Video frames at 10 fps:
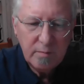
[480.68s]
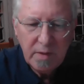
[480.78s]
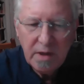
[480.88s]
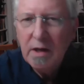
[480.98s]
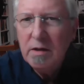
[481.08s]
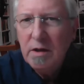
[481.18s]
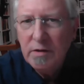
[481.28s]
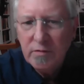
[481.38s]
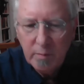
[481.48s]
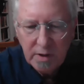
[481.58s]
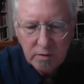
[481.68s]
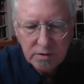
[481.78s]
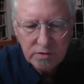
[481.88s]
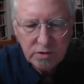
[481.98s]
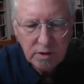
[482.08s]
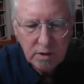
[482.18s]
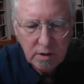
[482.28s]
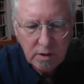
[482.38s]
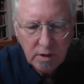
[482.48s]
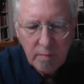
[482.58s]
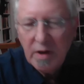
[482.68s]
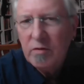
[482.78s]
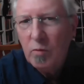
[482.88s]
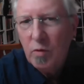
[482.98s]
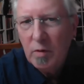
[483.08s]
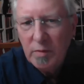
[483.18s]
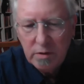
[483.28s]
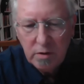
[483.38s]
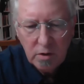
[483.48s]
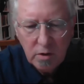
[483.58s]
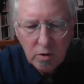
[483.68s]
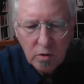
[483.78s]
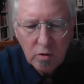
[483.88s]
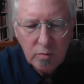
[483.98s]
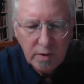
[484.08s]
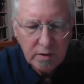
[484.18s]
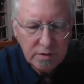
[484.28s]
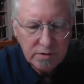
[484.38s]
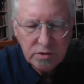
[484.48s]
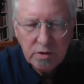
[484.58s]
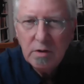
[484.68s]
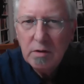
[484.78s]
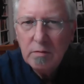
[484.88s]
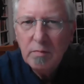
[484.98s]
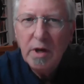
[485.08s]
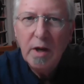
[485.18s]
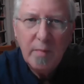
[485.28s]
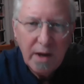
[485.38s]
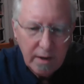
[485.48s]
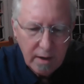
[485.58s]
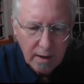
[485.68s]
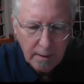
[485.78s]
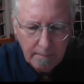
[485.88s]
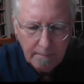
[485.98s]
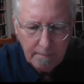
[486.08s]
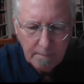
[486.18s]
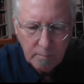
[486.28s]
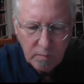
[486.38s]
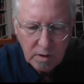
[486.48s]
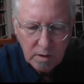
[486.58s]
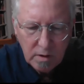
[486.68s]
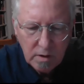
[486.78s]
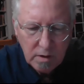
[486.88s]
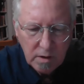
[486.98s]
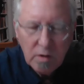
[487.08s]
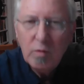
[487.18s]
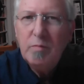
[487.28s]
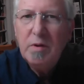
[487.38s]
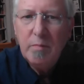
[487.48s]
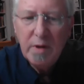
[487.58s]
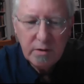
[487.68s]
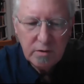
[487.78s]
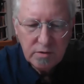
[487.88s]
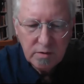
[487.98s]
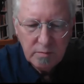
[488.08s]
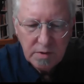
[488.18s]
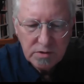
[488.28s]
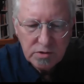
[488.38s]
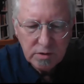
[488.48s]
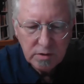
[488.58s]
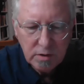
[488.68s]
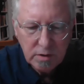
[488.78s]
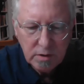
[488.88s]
the man, his marriage, about the woman, her marriage, but I might not. It would be better to mention